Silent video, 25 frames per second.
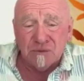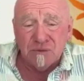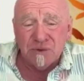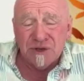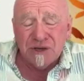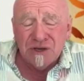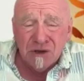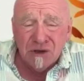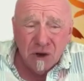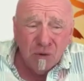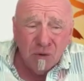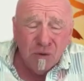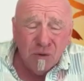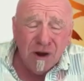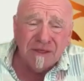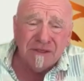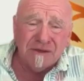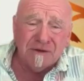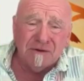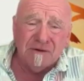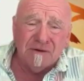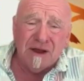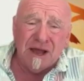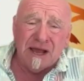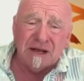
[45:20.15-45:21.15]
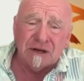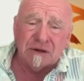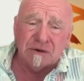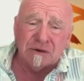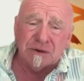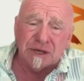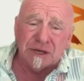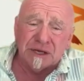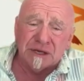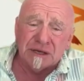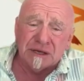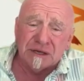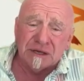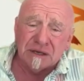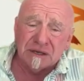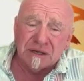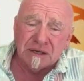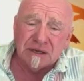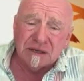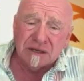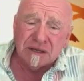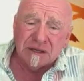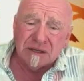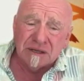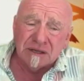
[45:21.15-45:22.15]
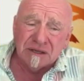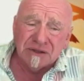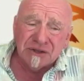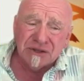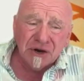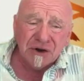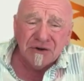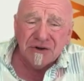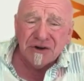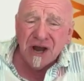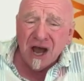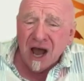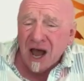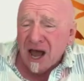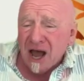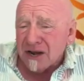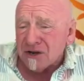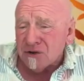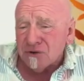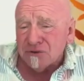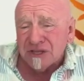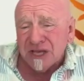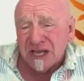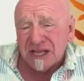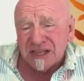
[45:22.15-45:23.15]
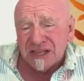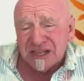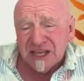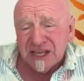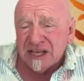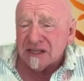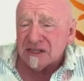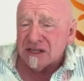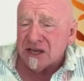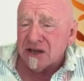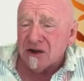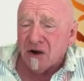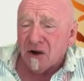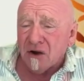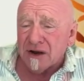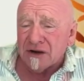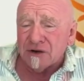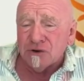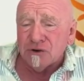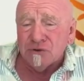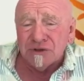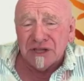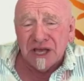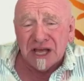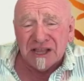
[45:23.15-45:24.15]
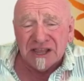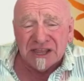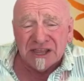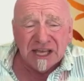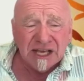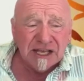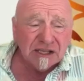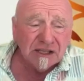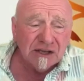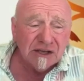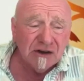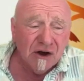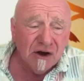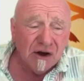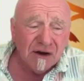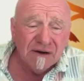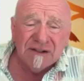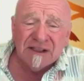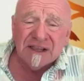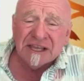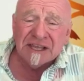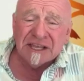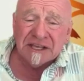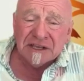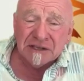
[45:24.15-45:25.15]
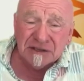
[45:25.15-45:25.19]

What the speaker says: We know why they're angry. They're not who they think they are, and who they think they are,